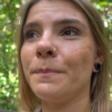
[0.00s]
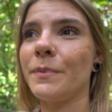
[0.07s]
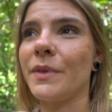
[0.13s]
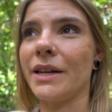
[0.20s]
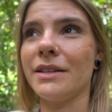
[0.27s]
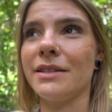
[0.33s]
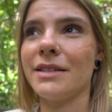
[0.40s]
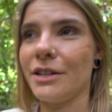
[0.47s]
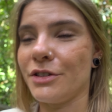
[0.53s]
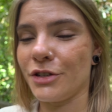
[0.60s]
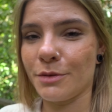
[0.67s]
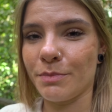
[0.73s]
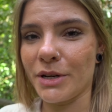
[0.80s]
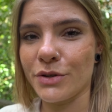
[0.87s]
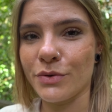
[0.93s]
that is such a
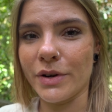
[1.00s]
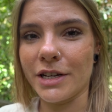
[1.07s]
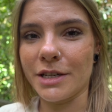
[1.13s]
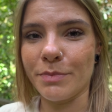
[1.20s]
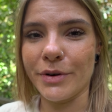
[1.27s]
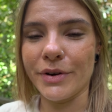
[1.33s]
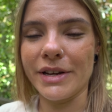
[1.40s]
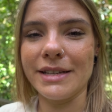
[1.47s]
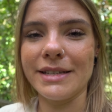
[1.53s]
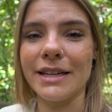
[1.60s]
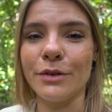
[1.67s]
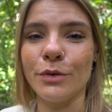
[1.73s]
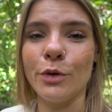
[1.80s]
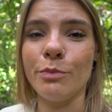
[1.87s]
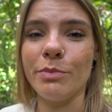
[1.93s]
special experience, and
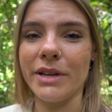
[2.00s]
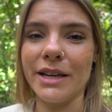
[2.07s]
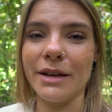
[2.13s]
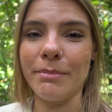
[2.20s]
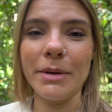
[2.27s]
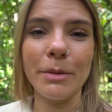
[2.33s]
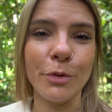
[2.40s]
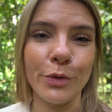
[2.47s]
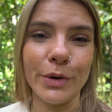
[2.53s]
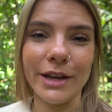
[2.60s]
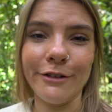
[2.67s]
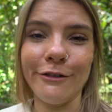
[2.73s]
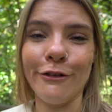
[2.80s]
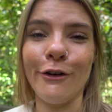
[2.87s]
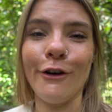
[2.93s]
it will be a memory
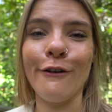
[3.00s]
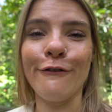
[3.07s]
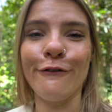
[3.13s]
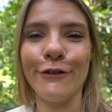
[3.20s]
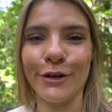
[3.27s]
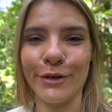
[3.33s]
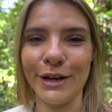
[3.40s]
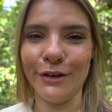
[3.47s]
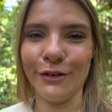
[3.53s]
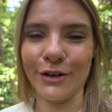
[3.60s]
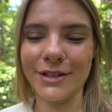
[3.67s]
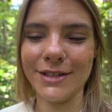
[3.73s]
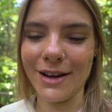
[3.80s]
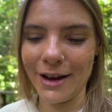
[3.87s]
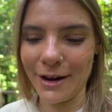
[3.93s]
for a very long
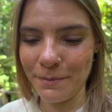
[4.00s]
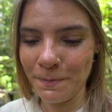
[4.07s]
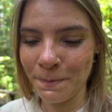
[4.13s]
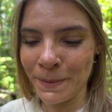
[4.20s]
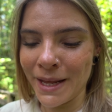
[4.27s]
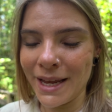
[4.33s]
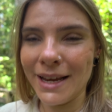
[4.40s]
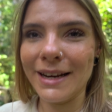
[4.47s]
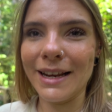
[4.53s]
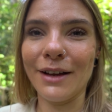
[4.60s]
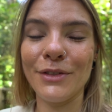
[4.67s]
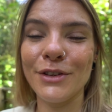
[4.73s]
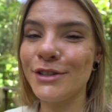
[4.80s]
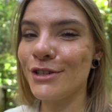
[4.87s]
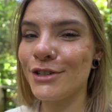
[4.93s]
time. Now,
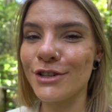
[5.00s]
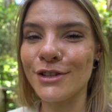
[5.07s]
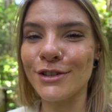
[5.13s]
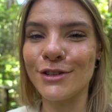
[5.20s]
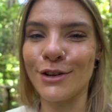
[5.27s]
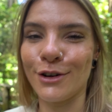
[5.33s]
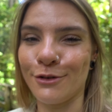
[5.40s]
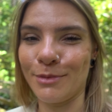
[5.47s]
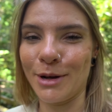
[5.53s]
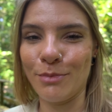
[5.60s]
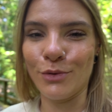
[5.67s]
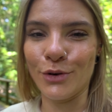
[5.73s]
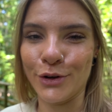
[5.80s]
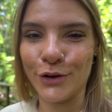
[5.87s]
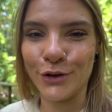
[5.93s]
this is just the start of my
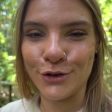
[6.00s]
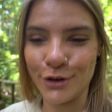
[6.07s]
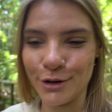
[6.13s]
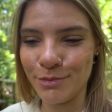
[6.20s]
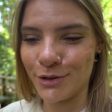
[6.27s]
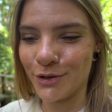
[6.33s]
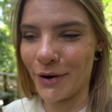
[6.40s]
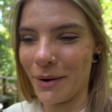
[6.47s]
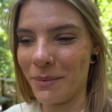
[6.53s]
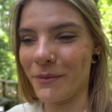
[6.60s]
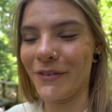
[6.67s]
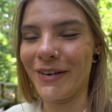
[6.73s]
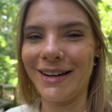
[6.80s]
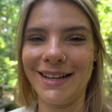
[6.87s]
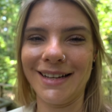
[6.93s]
Borneo trip, so I'm
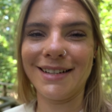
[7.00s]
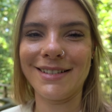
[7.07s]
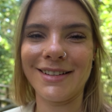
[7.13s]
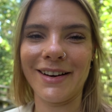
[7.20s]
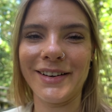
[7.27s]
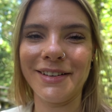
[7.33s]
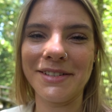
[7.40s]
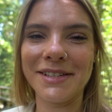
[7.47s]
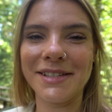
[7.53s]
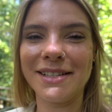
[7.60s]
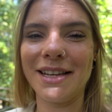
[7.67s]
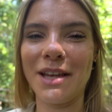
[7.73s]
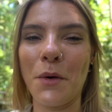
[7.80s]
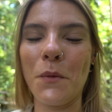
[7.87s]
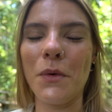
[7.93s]
really excited to
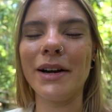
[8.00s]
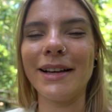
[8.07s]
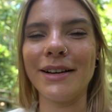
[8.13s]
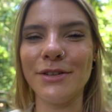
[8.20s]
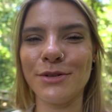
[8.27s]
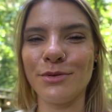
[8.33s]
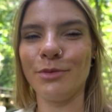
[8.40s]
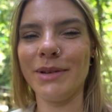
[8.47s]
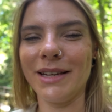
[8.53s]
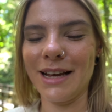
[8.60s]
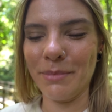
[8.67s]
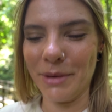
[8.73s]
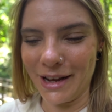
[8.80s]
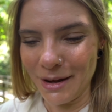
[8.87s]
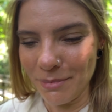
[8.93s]
see what else will be
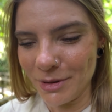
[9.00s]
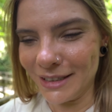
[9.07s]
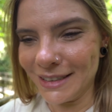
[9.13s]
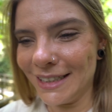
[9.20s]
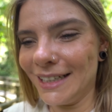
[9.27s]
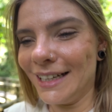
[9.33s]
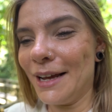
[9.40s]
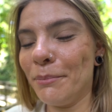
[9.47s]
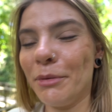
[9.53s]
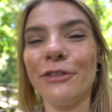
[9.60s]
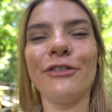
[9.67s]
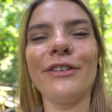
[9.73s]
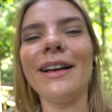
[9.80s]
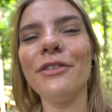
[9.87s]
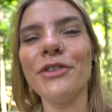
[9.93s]
coming up. But
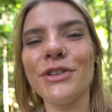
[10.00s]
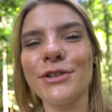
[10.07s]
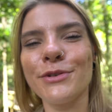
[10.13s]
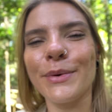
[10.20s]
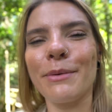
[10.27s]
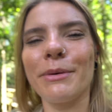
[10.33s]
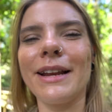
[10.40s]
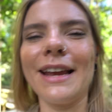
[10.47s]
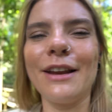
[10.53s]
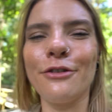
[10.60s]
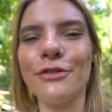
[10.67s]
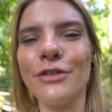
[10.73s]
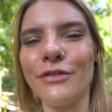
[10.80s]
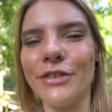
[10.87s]
for now, this is where I'm going to end off the